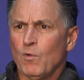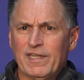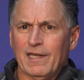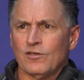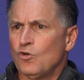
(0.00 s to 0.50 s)
We
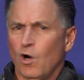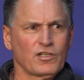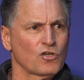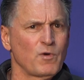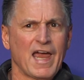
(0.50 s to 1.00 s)
didn't do it
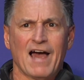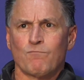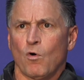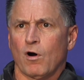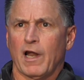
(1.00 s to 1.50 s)
because we
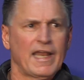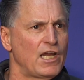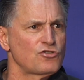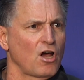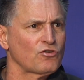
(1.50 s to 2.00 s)
have more
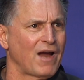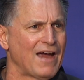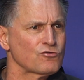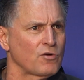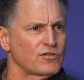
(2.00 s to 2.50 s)
NHL
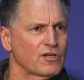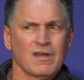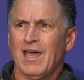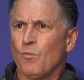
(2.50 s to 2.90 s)
draft choices.